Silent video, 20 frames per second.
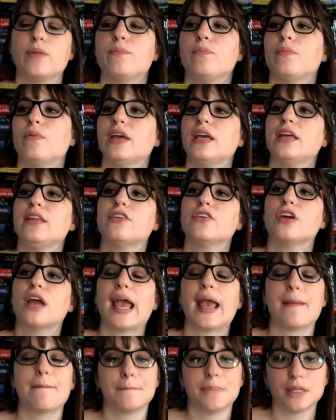either
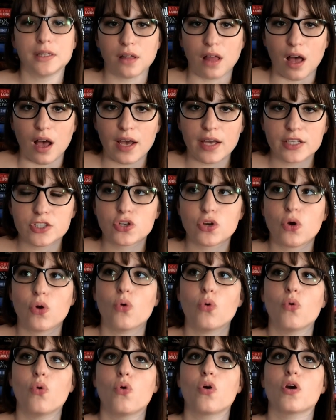a plot
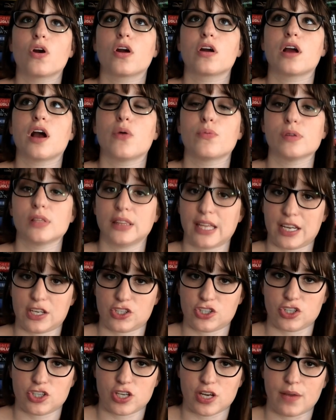or a
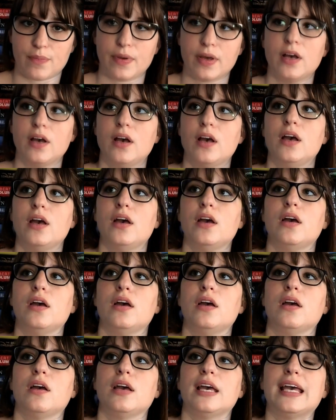relationship
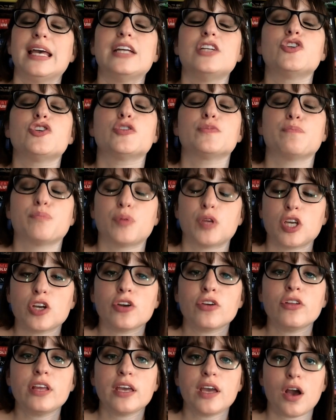hinges
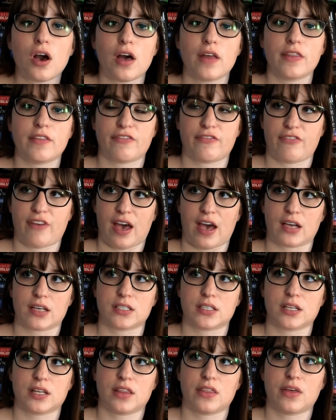purely on the fact
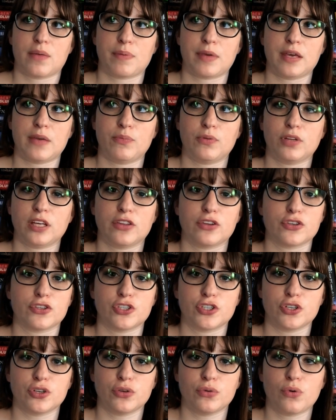that people either
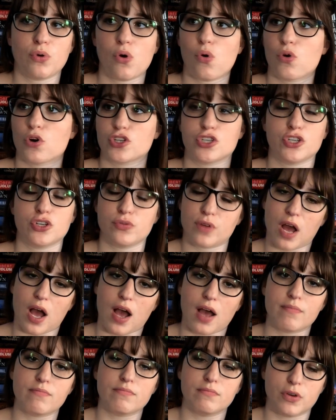do or
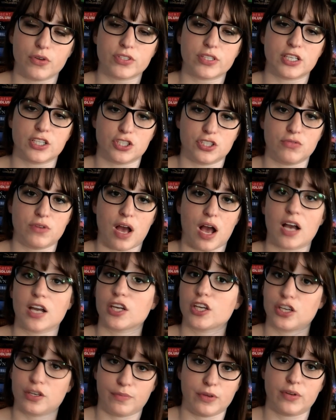mostly do not
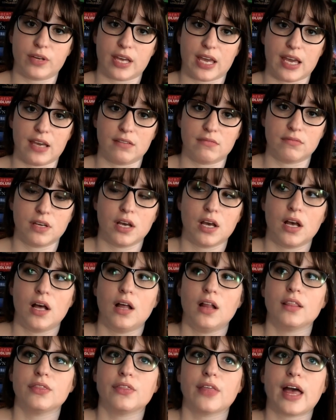communicate.
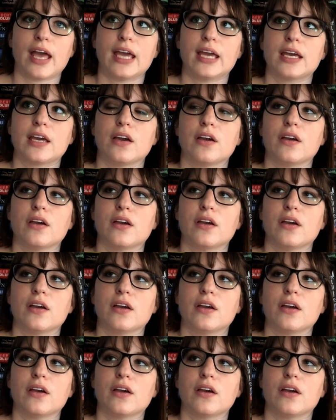Like,